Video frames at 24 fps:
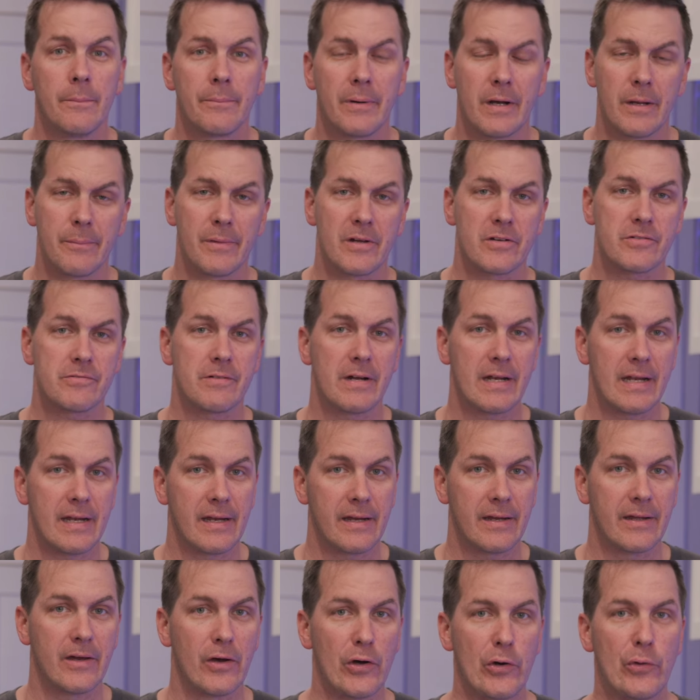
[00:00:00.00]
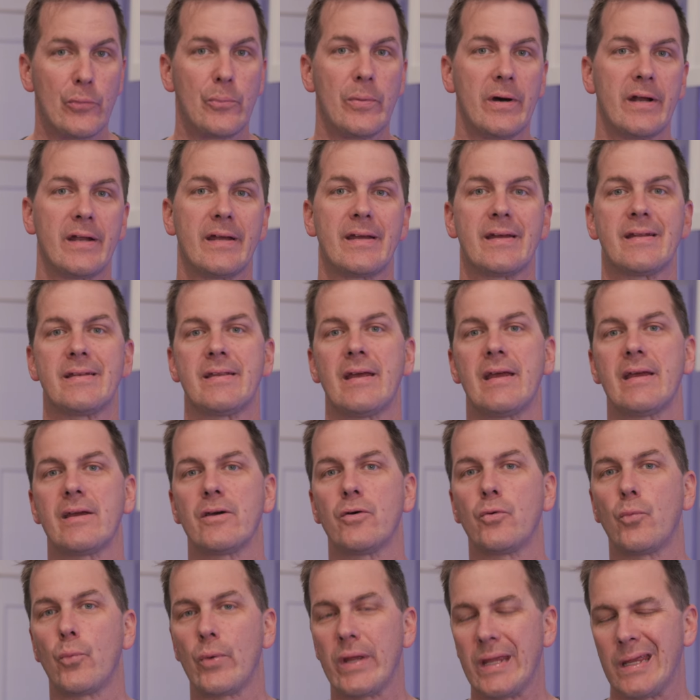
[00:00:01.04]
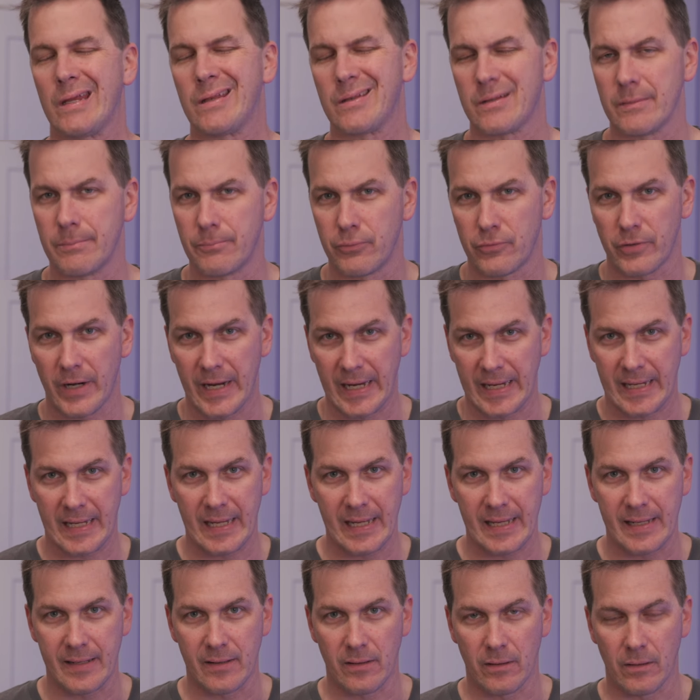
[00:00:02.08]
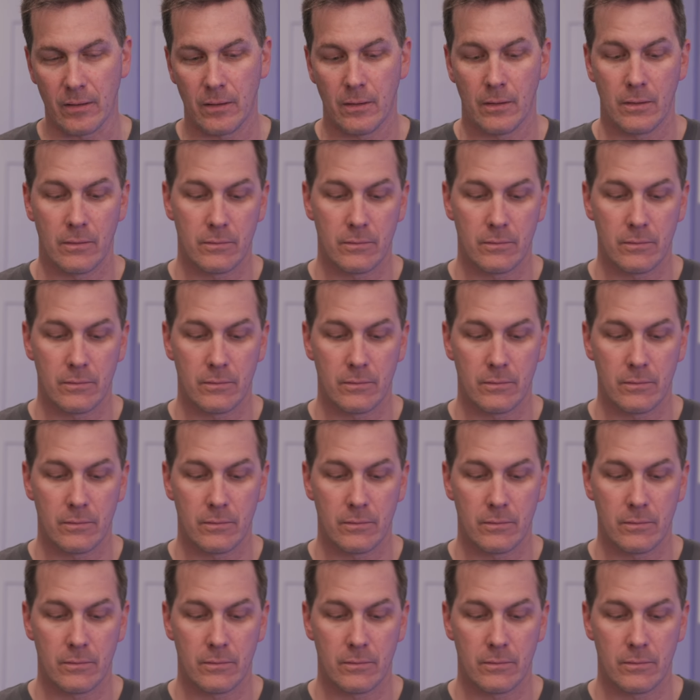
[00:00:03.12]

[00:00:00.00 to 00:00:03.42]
pretty much ready to go, but it could take a week to break in.